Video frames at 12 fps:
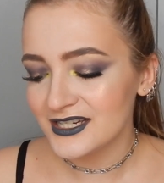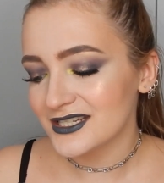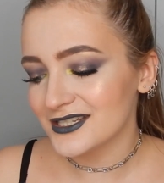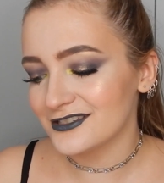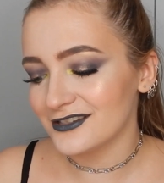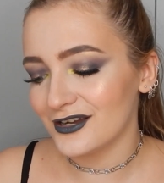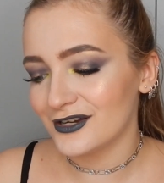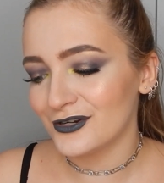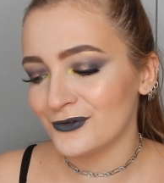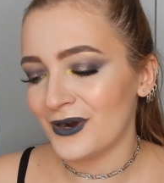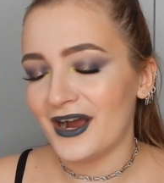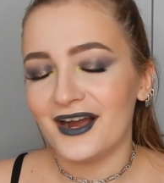
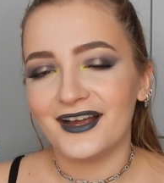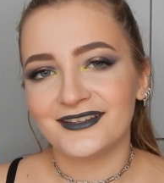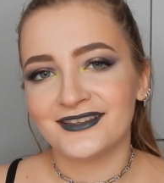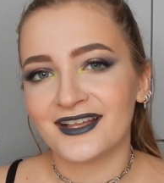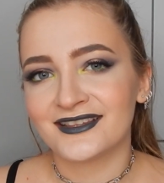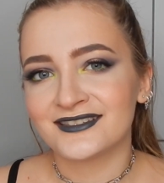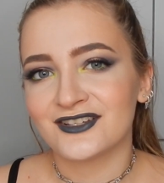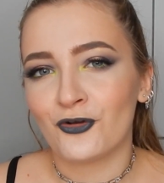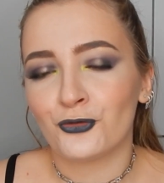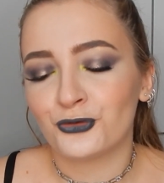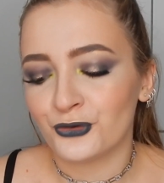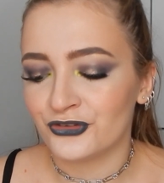So that's
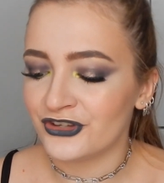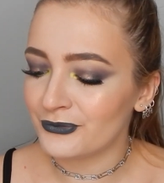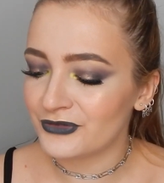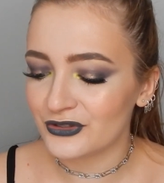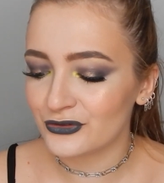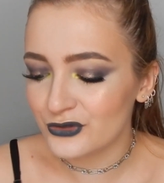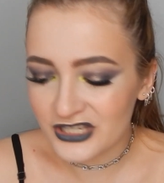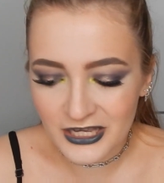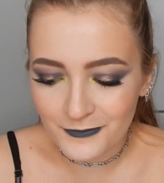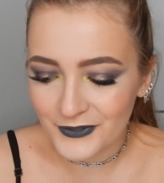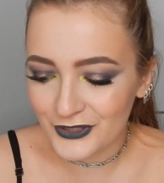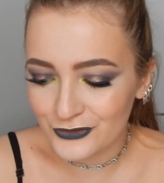also something to
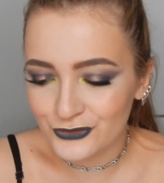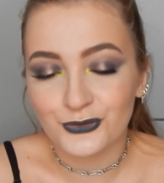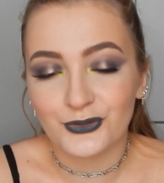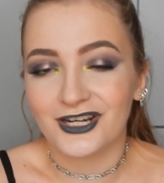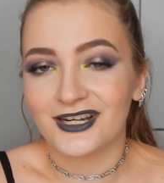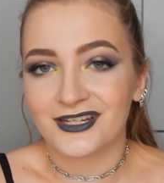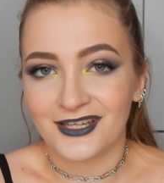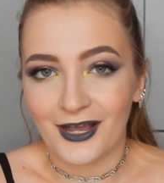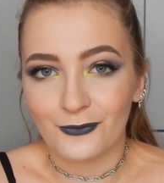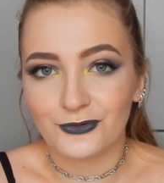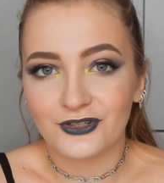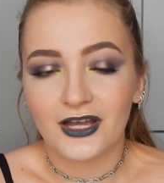keep into
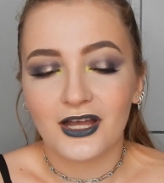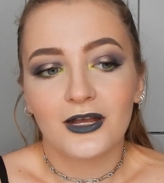account.